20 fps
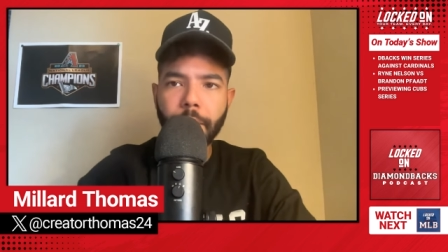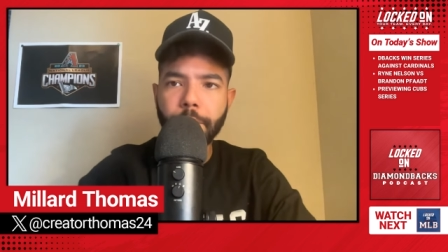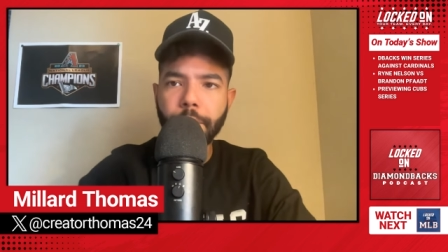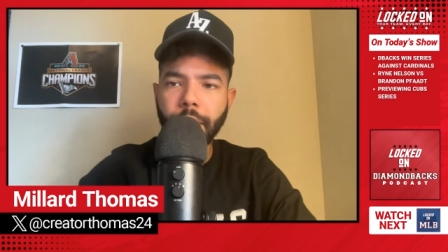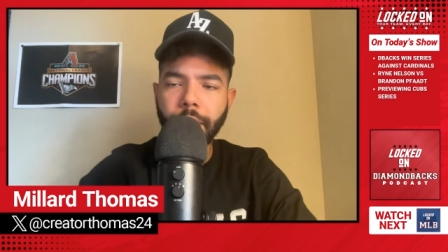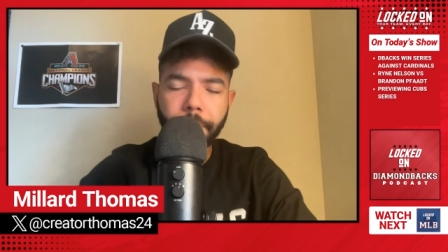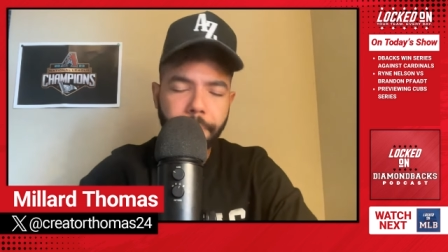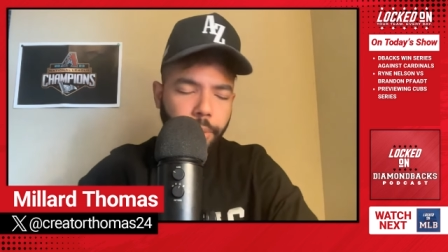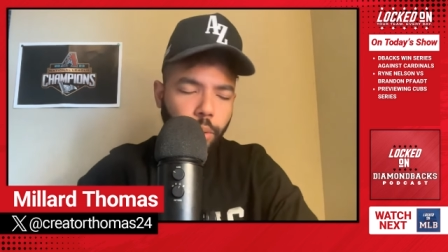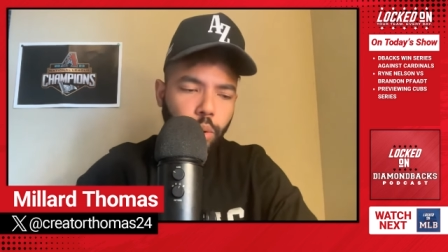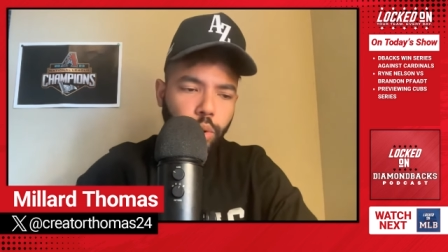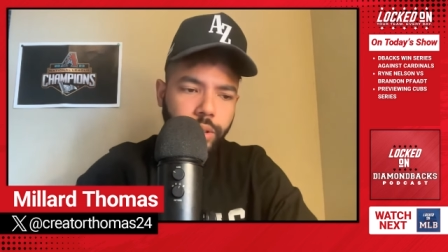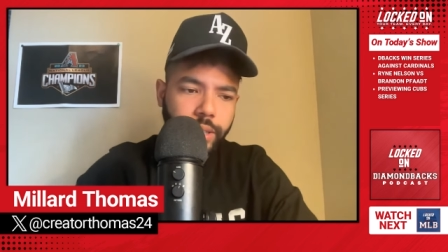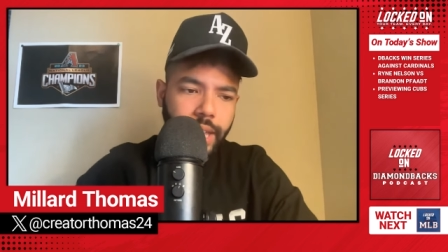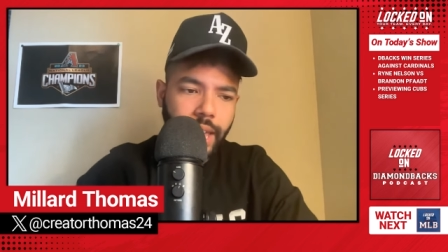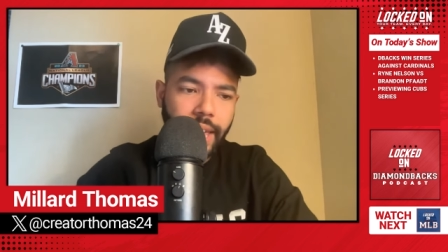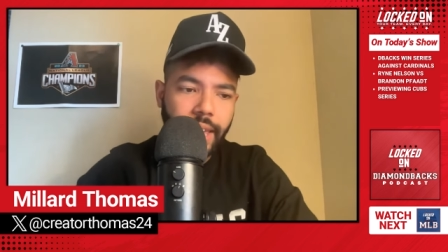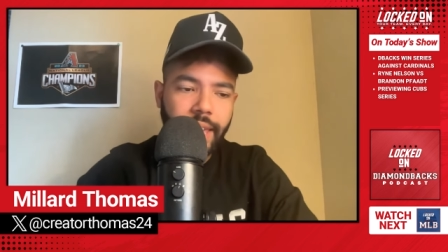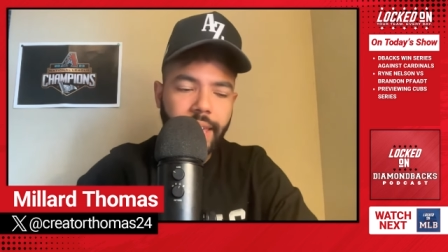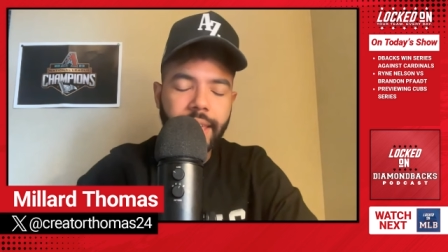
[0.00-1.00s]
But we'll
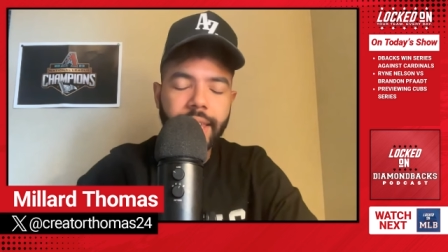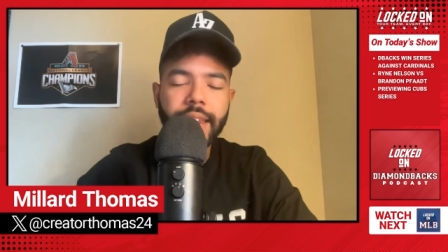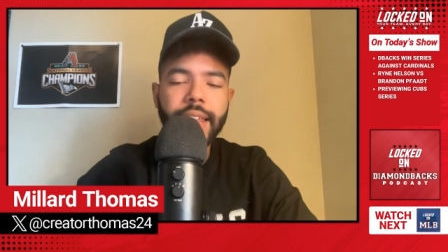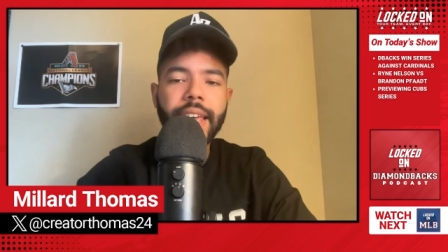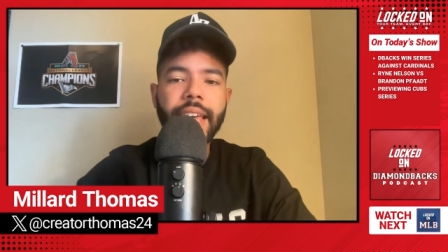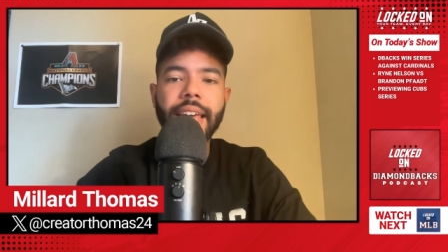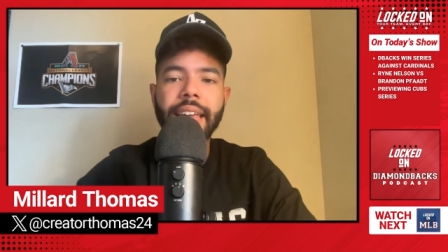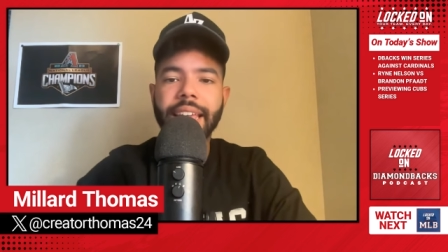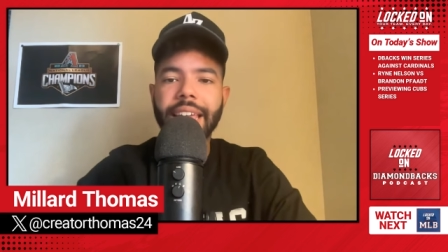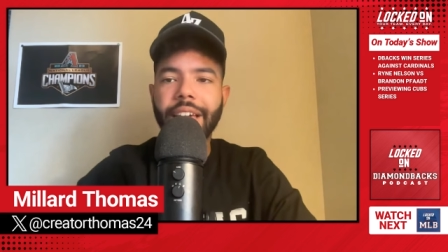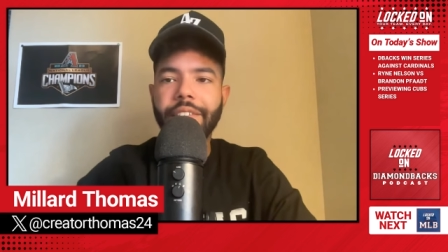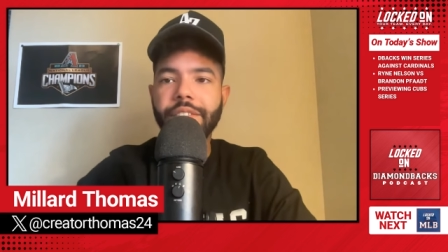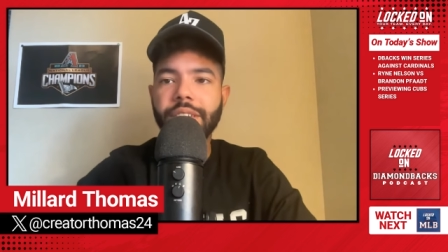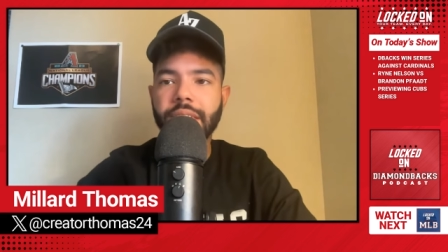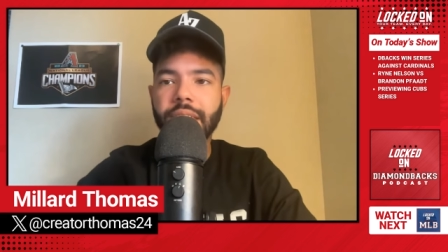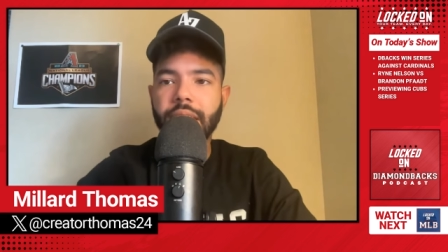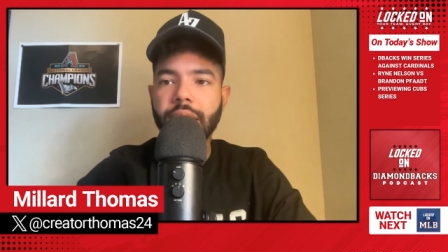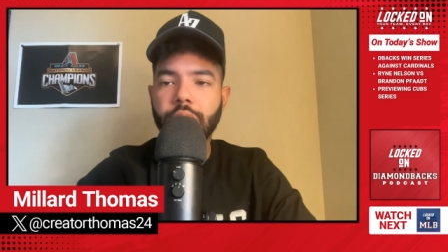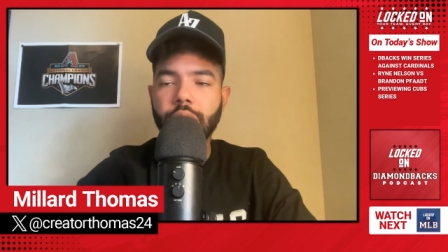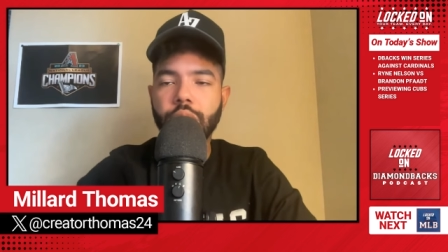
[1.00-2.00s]
take it.
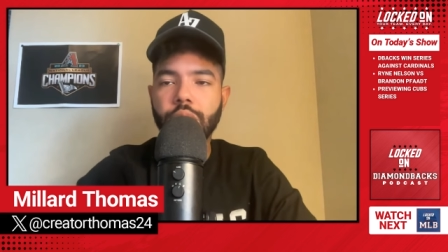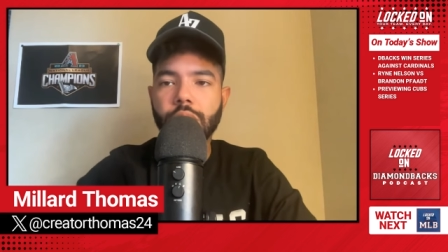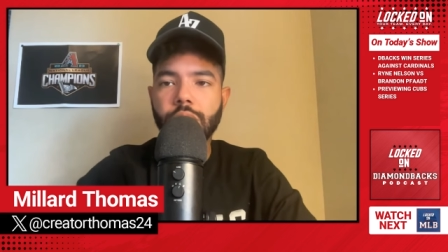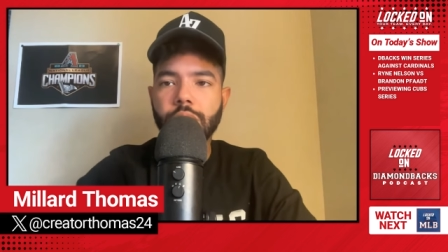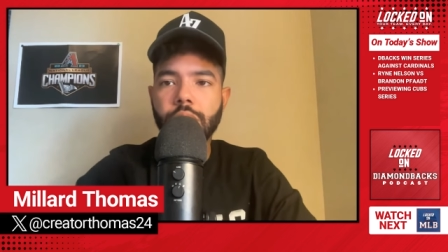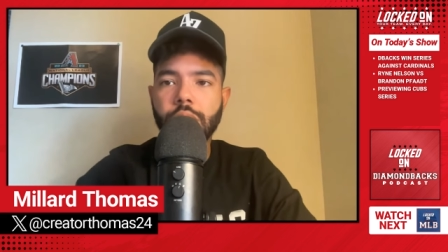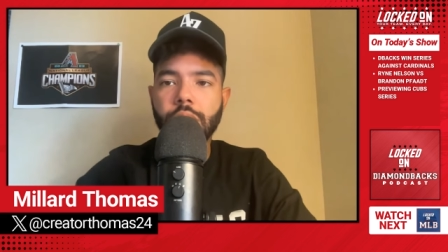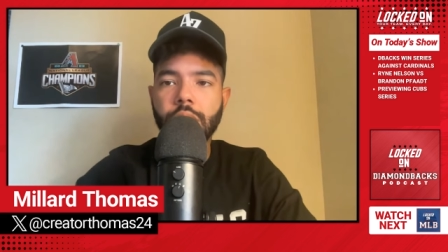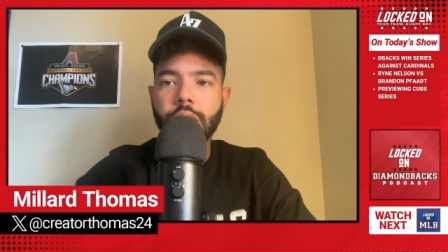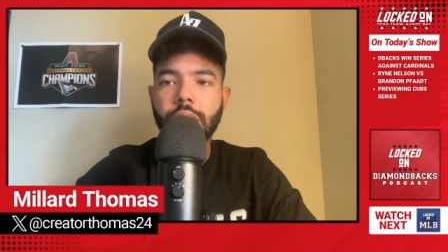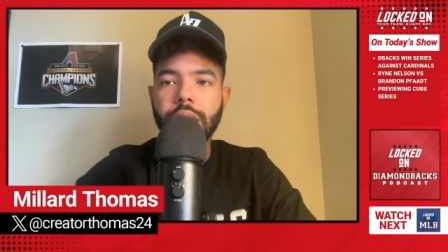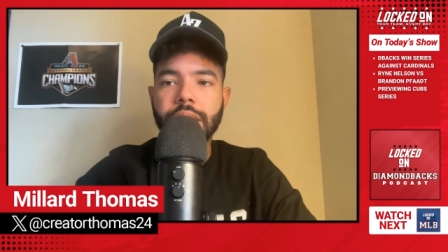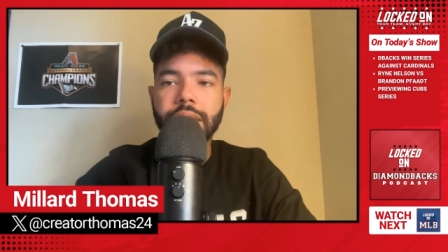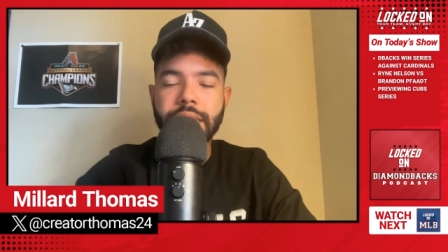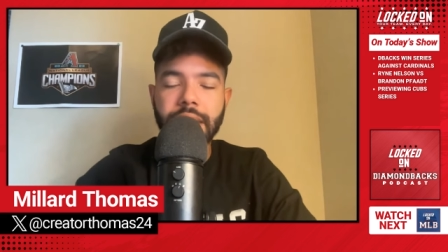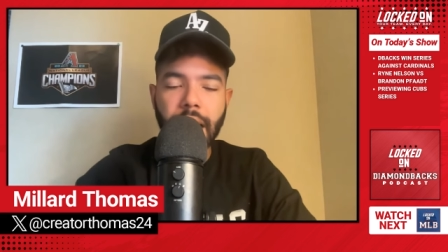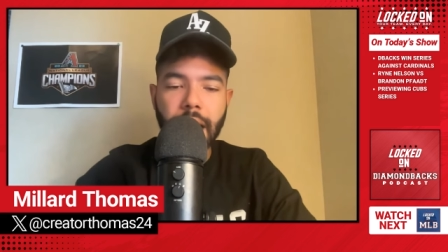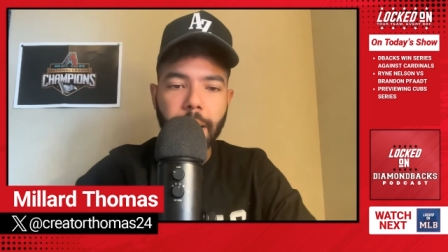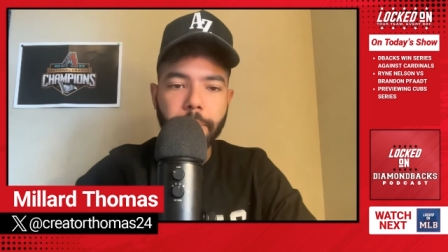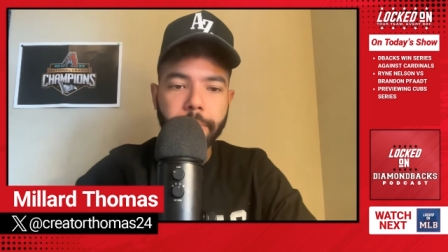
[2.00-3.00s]
Kevin Ginkle,
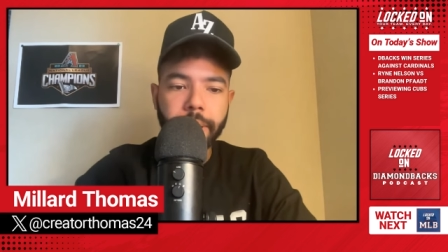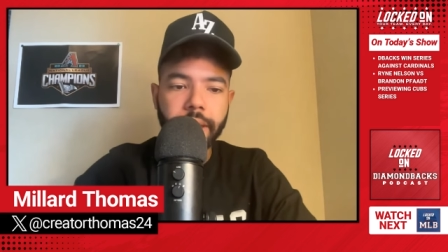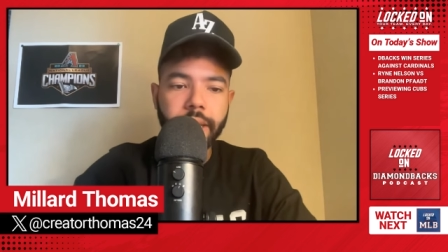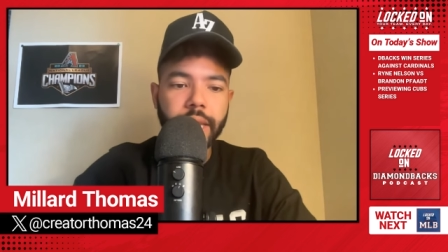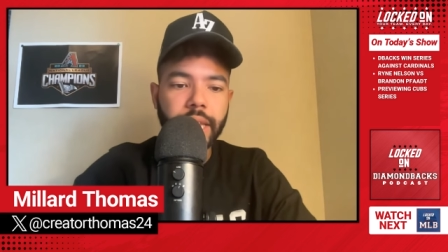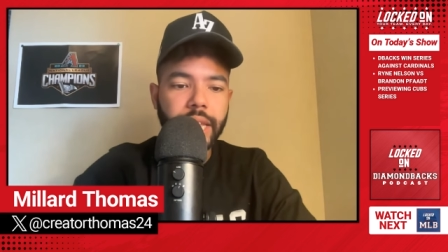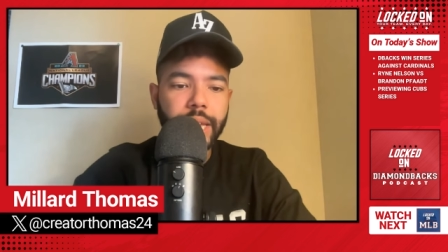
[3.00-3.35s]
dominant.